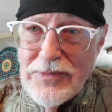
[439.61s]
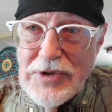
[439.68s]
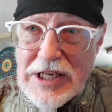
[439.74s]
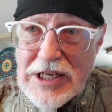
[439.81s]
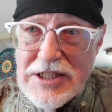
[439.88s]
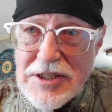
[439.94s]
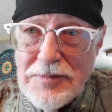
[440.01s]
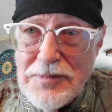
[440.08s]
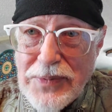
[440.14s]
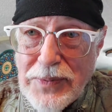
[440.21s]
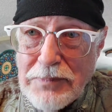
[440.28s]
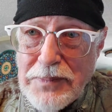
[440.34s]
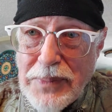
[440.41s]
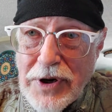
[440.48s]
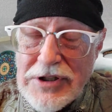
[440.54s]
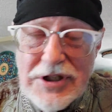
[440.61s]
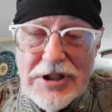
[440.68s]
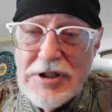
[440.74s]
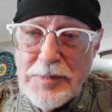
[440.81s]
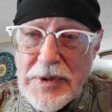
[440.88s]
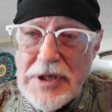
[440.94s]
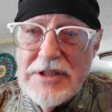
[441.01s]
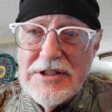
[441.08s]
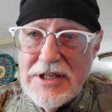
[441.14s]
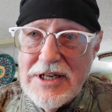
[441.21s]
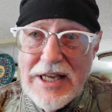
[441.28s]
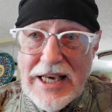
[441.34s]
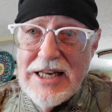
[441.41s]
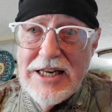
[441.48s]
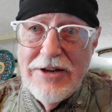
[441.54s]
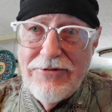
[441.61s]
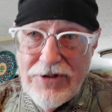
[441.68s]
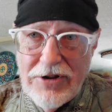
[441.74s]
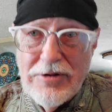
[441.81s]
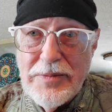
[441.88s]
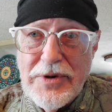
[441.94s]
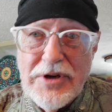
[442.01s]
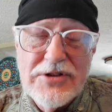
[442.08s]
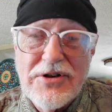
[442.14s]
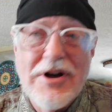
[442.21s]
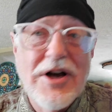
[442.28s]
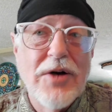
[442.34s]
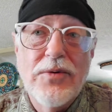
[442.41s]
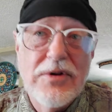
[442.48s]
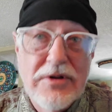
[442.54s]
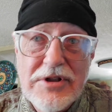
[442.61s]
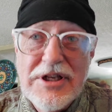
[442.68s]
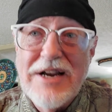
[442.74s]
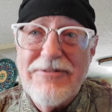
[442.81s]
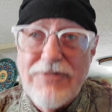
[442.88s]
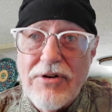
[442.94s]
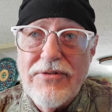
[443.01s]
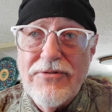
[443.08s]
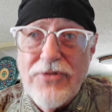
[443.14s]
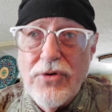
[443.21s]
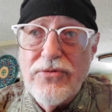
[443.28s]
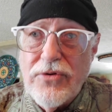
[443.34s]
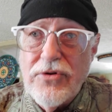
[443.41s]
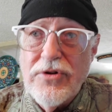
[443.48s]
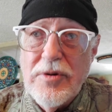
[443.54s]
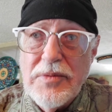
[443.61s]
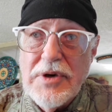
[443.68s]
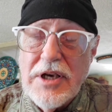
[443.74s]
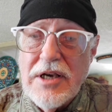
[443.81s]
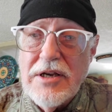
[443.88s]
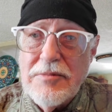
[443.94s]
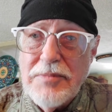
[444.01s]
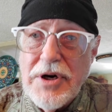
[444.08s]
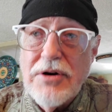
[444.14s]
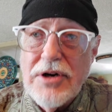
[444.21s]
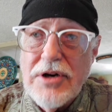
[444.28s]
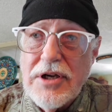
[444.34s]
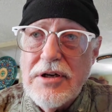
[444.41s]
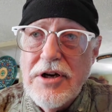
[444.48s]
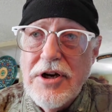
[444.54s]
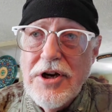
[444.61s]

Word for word: gets and participates in any filibuster, I will never vote for them again. Period.